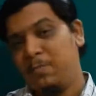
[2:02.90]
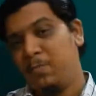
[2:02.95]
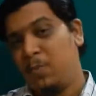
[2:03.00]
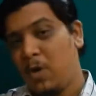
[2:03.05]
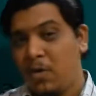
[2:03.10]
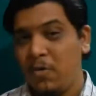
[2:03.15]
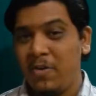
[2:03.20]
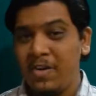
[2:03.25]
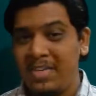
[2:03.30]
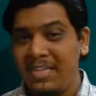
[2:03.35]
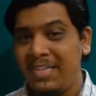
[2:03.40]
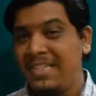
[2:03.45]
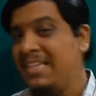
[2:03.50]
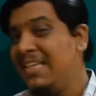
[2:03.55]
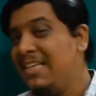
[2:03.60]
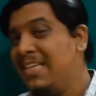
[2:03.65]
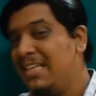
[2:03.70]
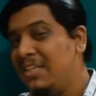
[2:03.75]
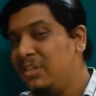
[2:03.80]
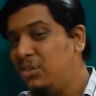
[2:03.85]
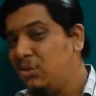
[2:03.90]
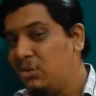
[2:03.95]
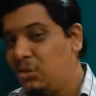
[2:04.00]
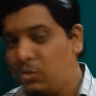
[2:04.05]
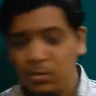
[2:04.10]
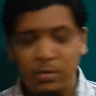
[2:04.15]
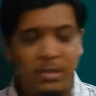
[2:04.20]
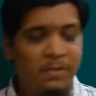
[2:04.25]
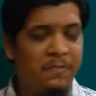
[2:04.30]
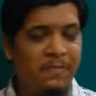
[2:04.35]
from poverty.
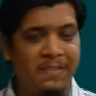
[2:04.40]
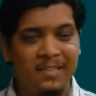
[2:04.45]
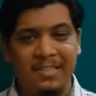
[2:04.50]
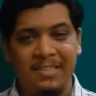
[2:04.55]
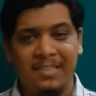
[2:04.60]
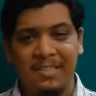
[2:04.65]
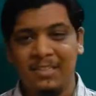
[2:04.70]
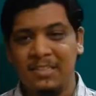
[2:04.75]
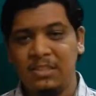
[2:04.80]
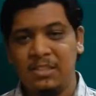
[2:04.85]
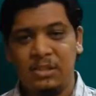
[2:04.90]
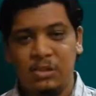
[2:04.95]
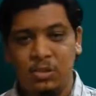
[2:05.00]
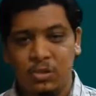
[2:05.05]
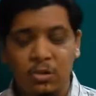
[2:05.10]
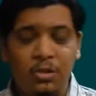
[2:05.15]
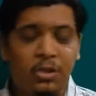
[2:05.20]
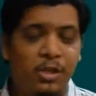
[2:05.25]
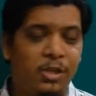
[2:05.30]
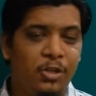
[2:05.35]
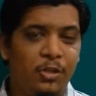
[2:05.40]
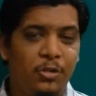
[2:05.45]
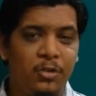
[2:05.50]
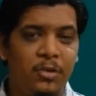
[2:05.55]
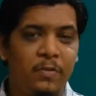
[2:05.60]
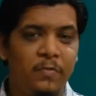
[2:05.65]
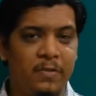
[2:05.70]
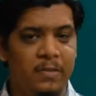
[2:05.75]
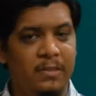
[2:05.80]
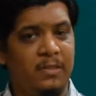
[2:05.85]
Totally two
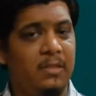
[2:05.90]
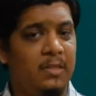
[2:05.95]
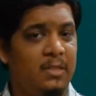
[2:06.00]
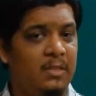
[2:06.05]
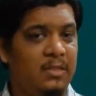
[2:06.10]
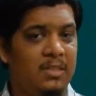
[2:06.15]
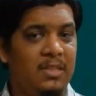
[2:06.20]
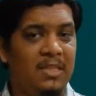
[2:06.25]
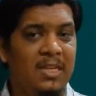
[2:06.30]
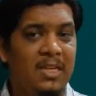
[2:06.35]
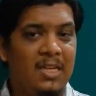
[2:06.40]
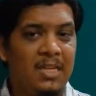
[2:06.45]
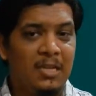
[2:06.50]
different things.